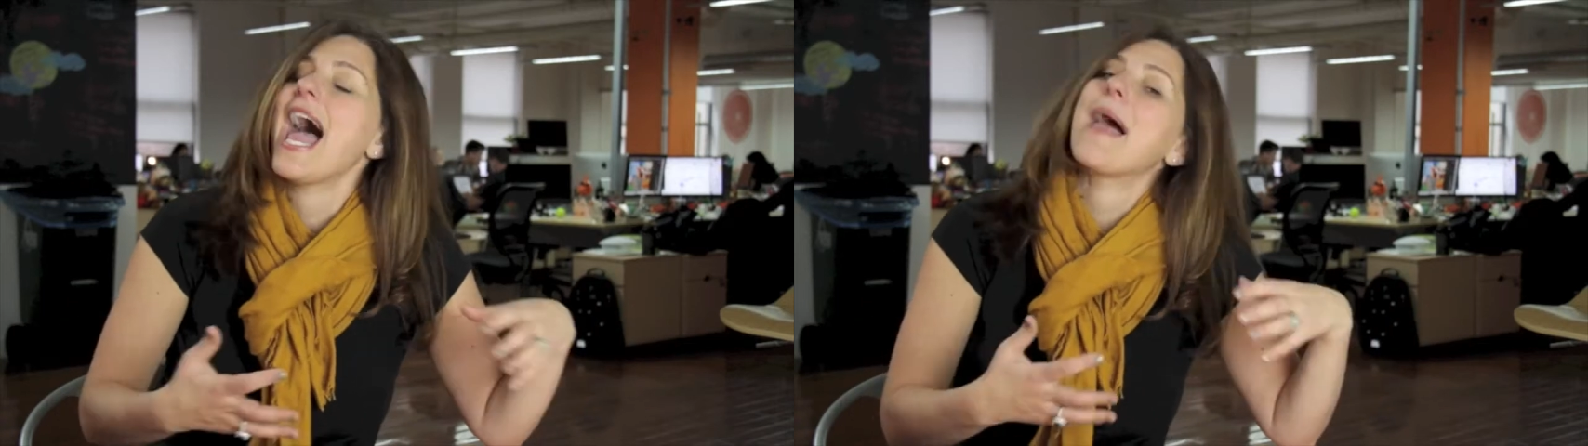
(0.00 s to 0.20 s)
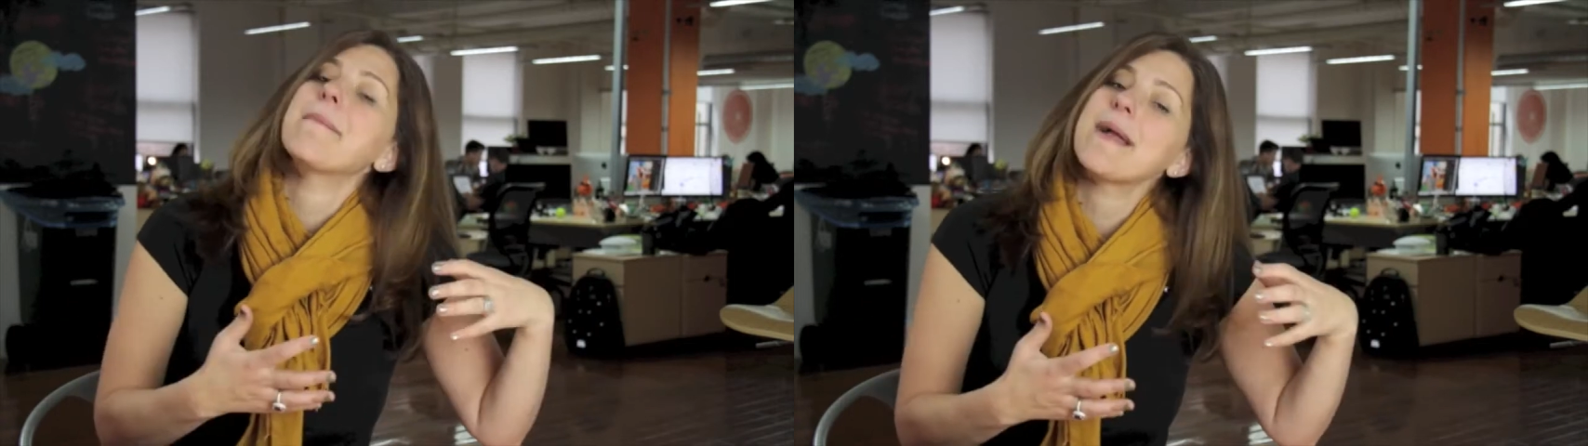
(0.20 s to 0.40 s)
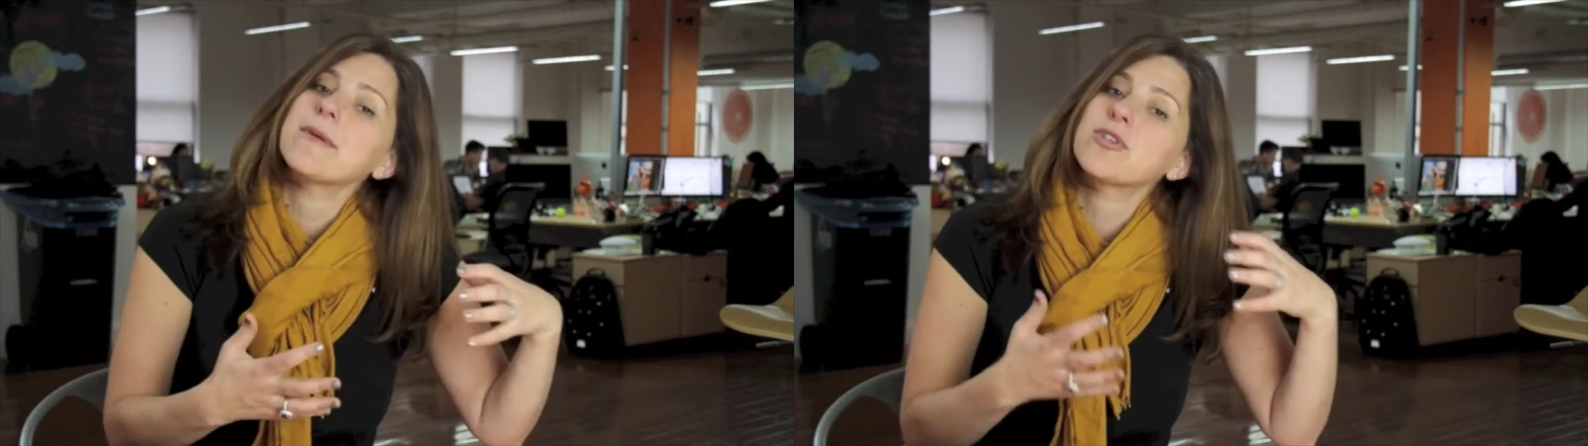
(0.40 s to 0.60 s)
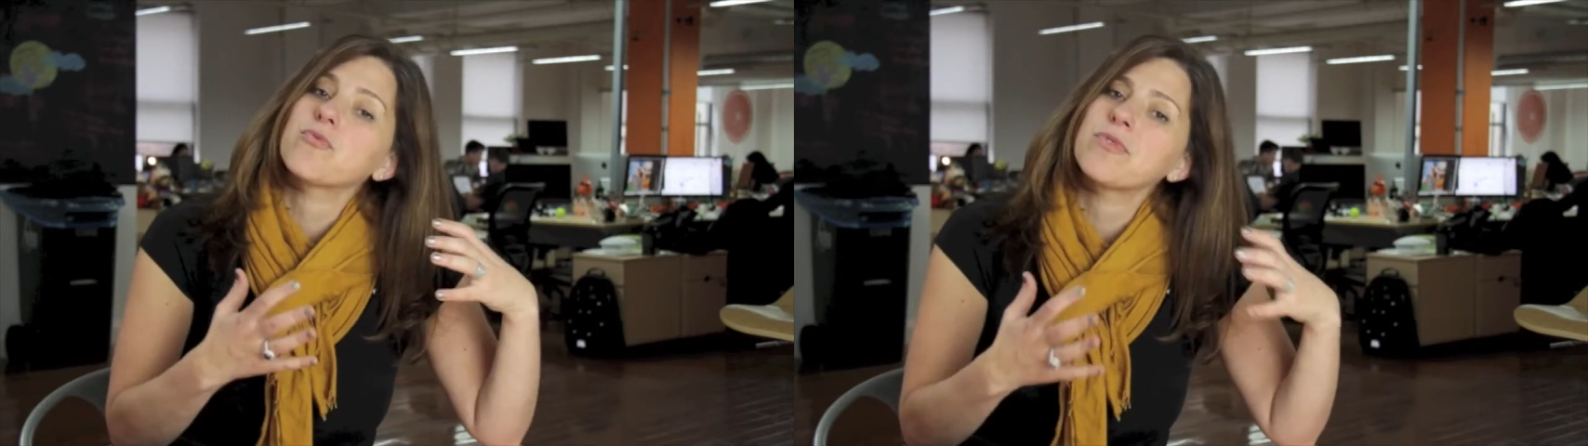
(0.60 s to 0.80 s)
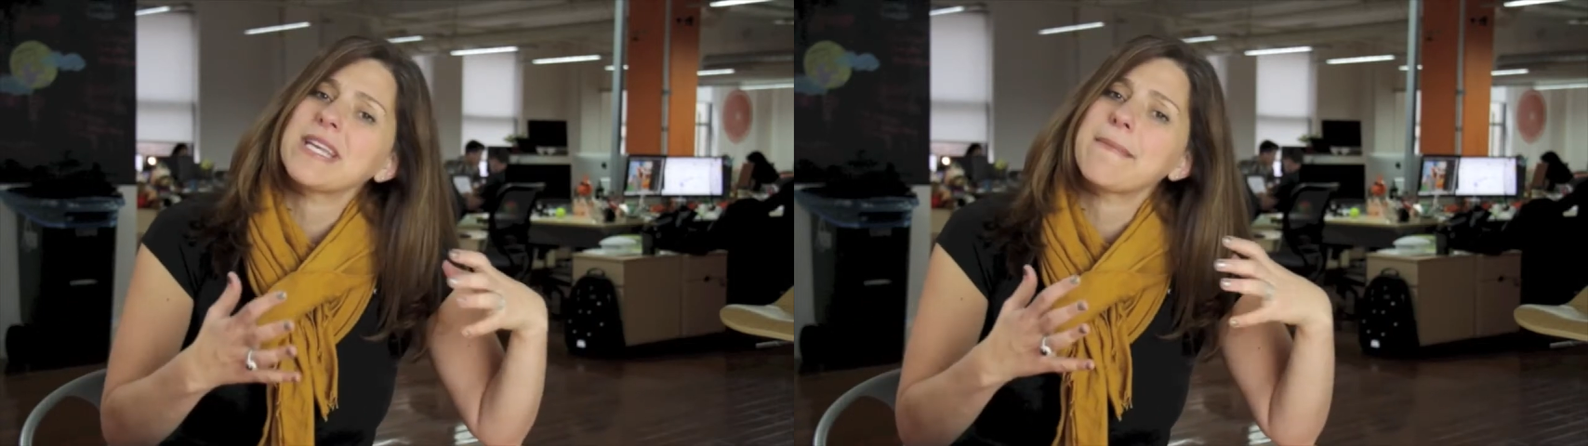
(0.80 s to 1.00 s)
and be able to
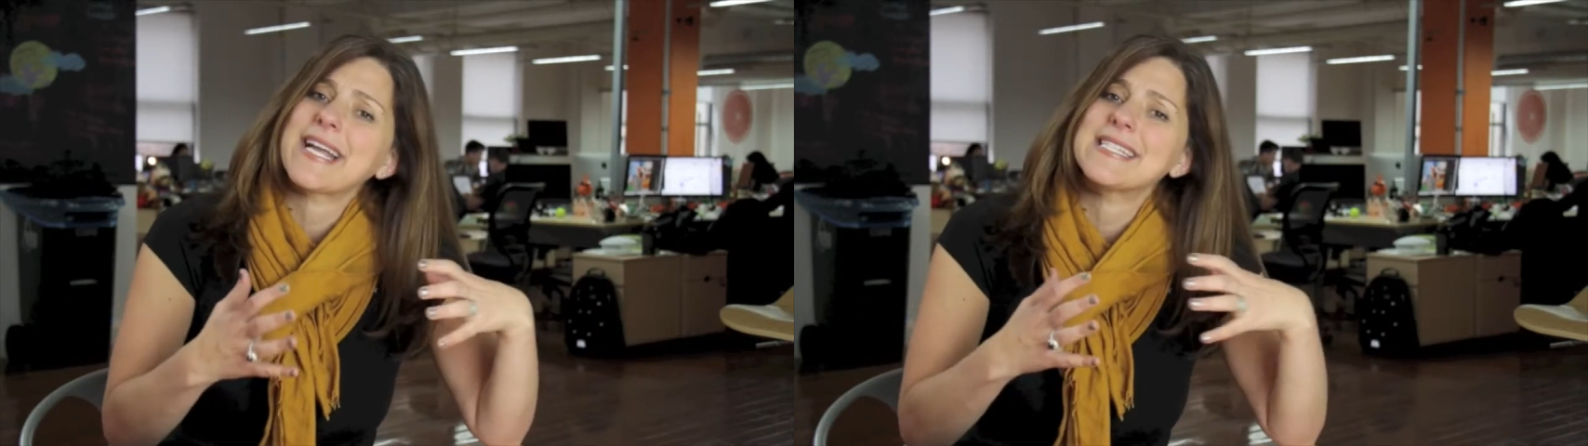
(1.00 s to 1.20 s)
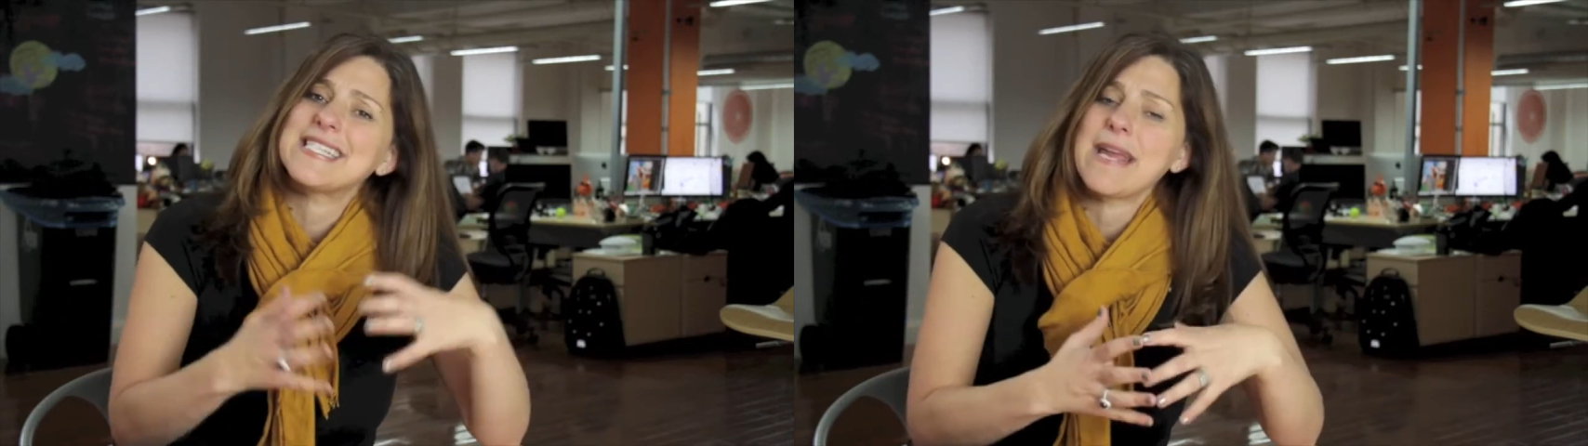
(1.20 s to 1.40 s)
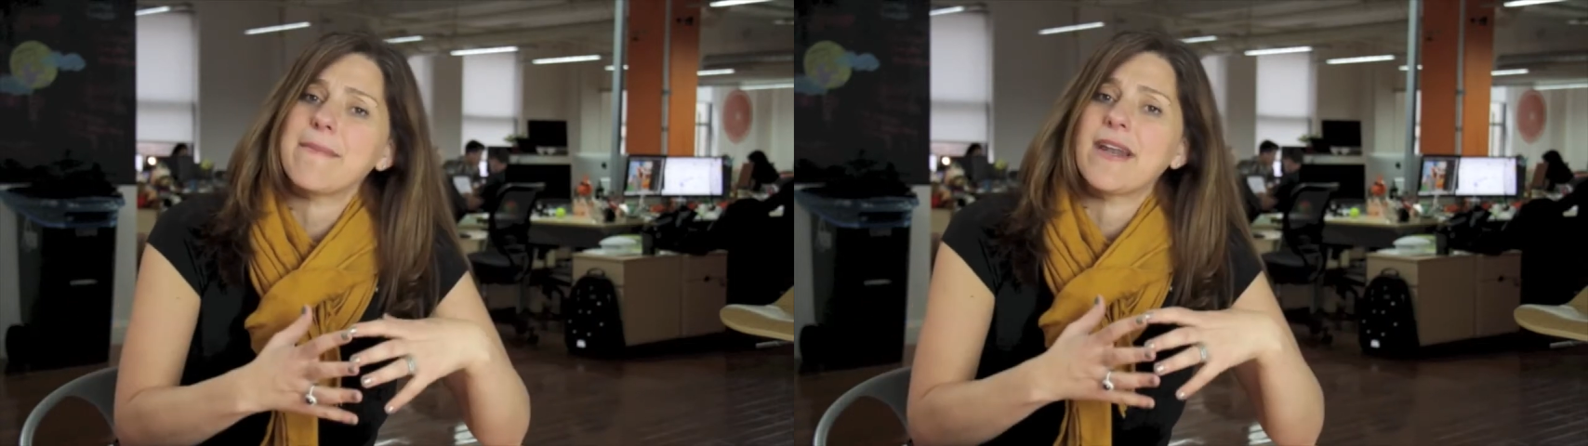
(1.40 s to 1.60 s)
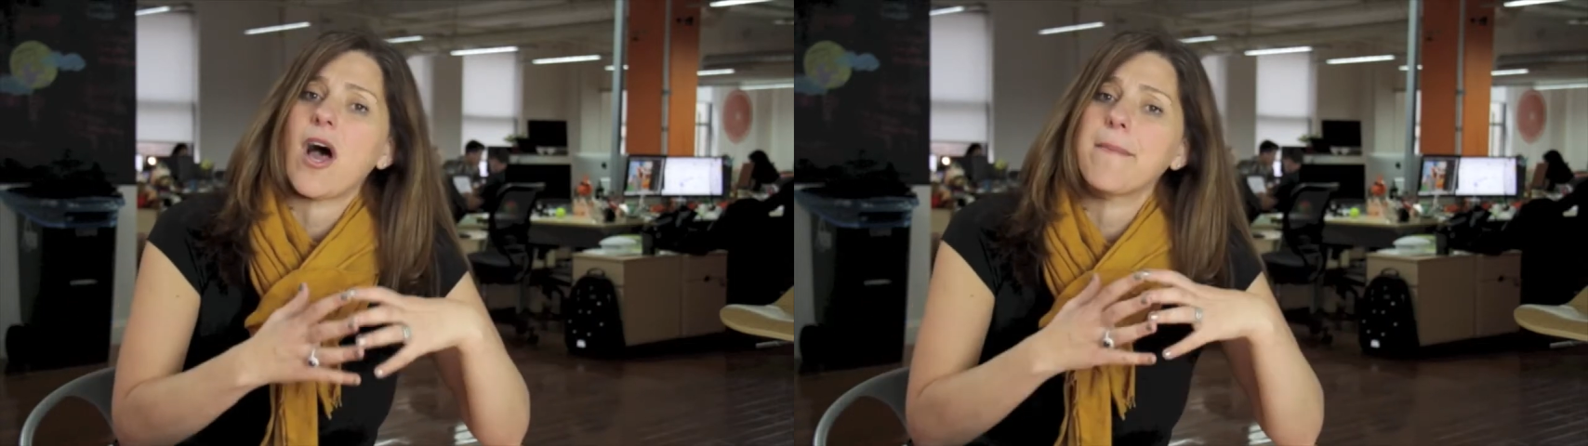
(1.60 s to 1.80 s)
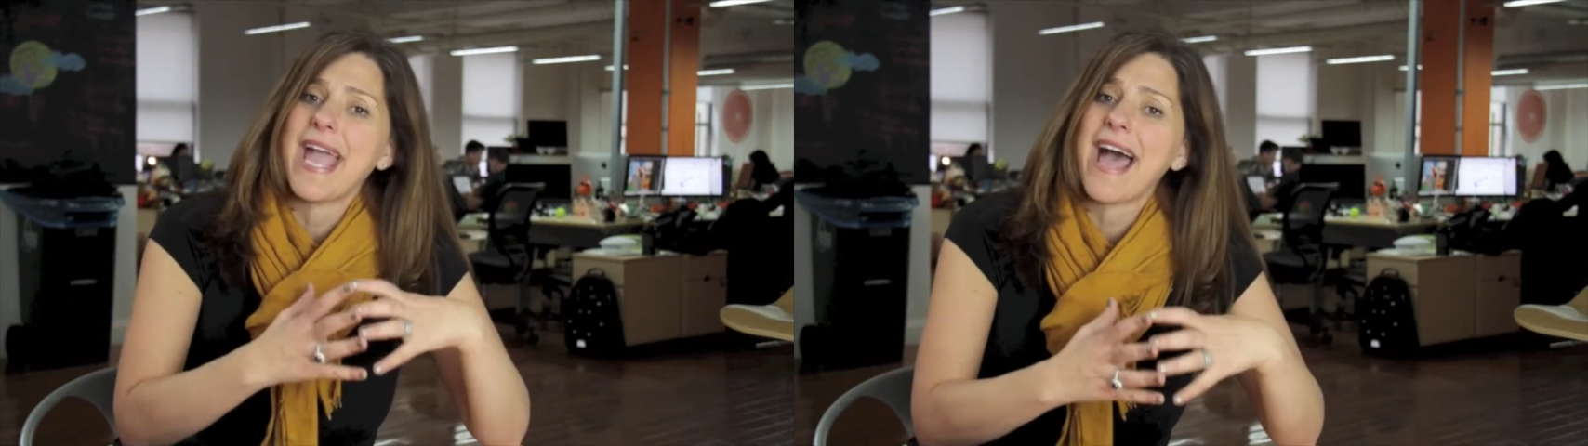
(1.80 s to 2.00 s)
really make a statement
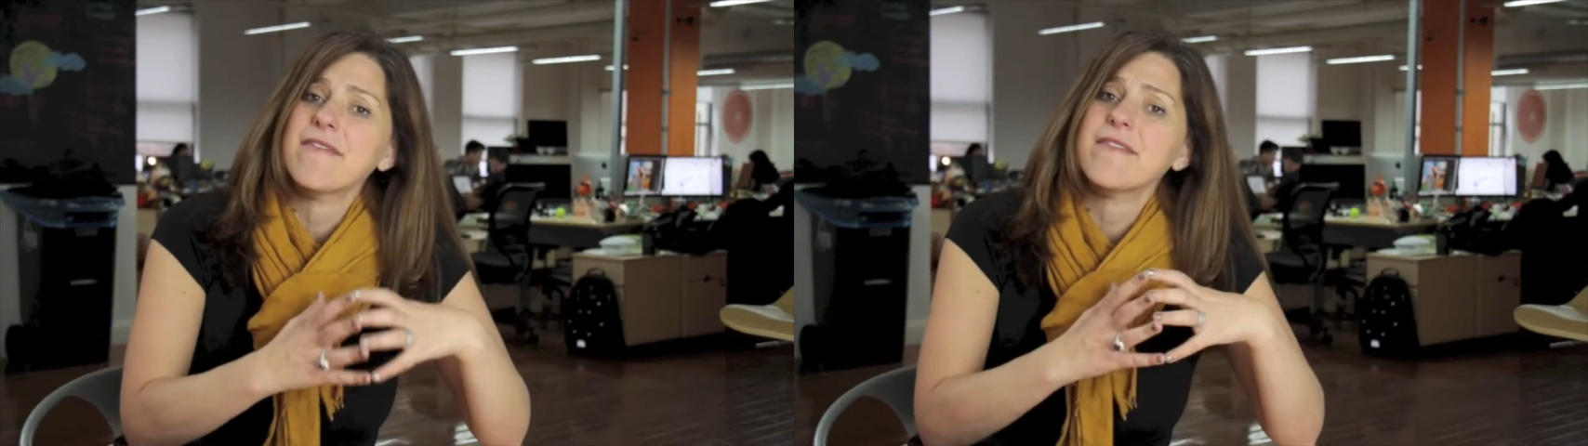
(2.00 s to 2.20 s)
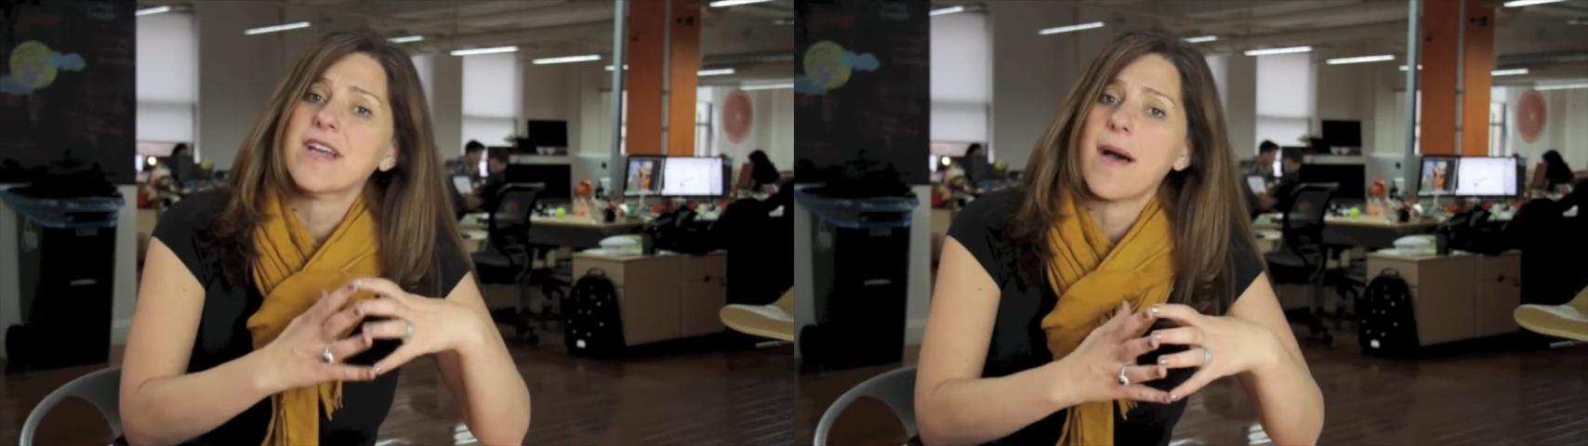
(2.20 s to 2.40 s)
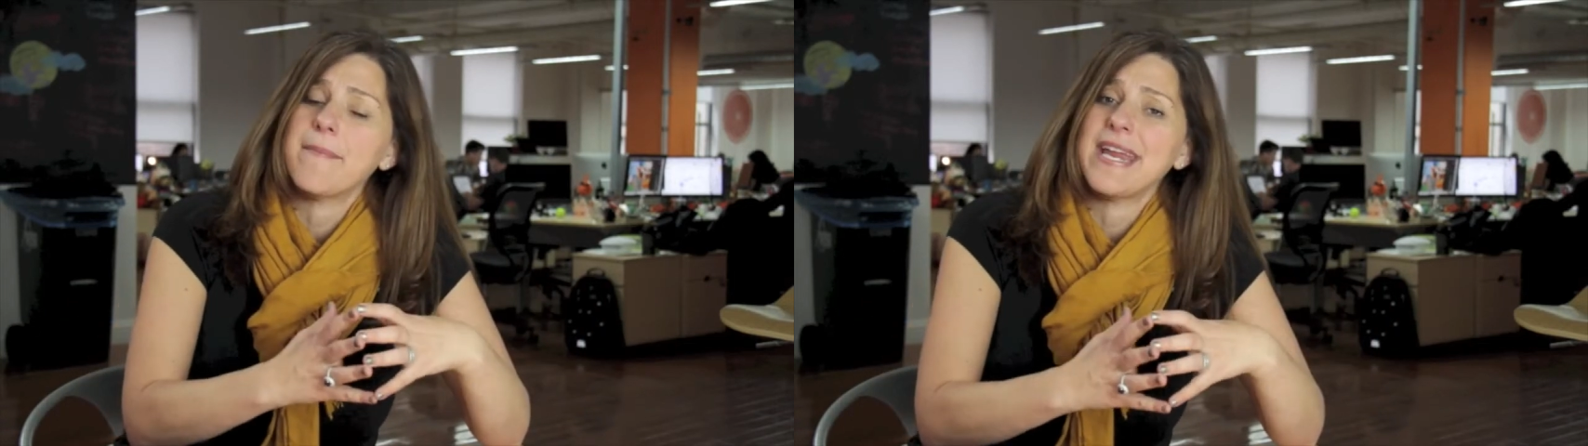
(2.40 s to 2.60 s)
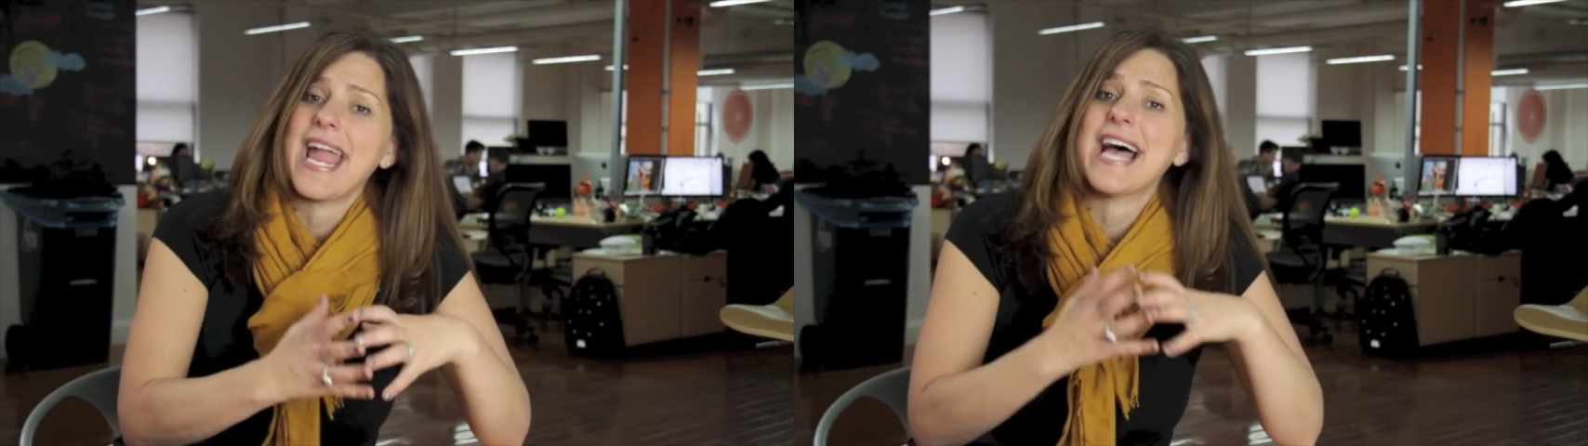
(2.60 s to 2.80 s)
on behalf of the company